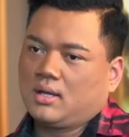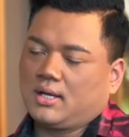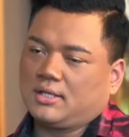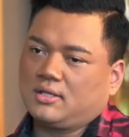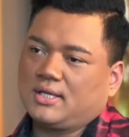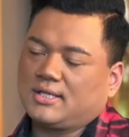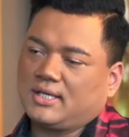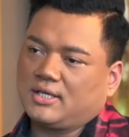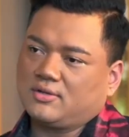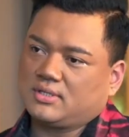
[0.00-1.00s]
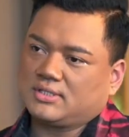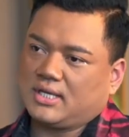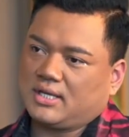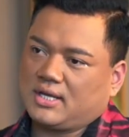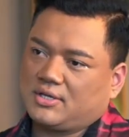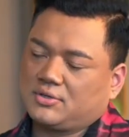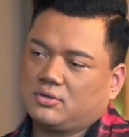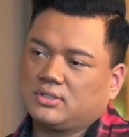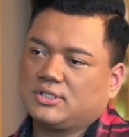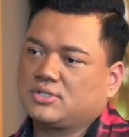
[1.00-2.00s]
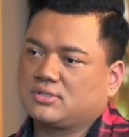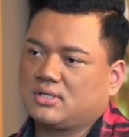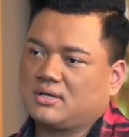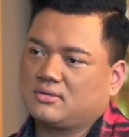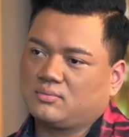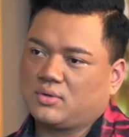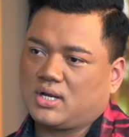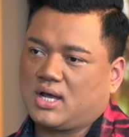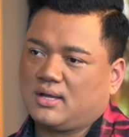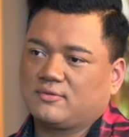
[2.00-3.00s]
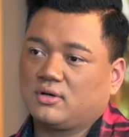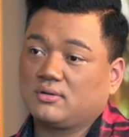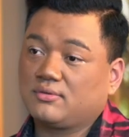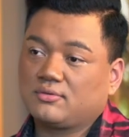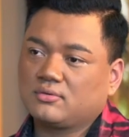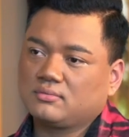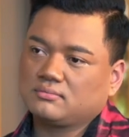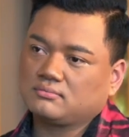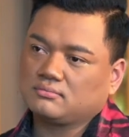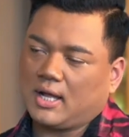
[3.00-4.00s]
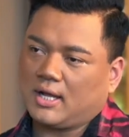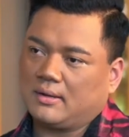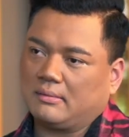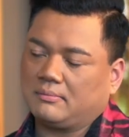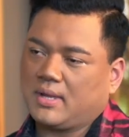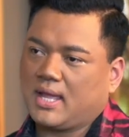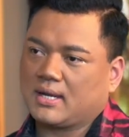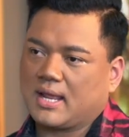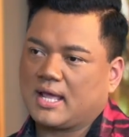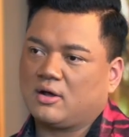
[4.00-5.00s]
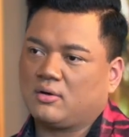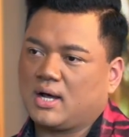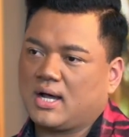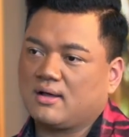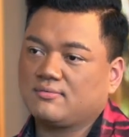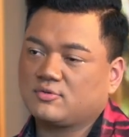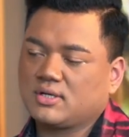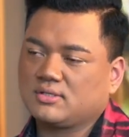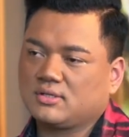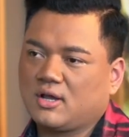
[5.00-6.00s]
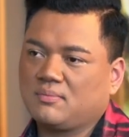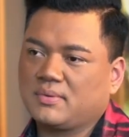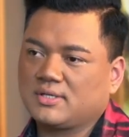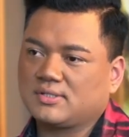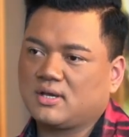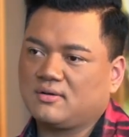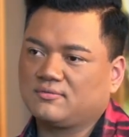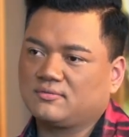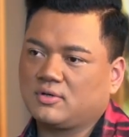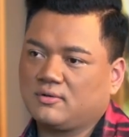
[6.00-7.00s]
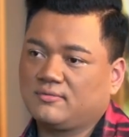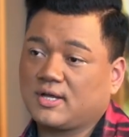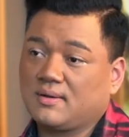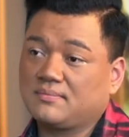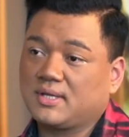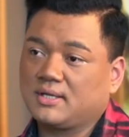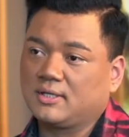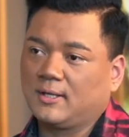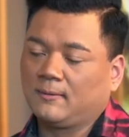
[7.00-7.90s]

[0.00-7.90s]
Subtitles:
I think at the end of the day, I could only just tell them what I've gone through and how I've tried to help myself overcome that.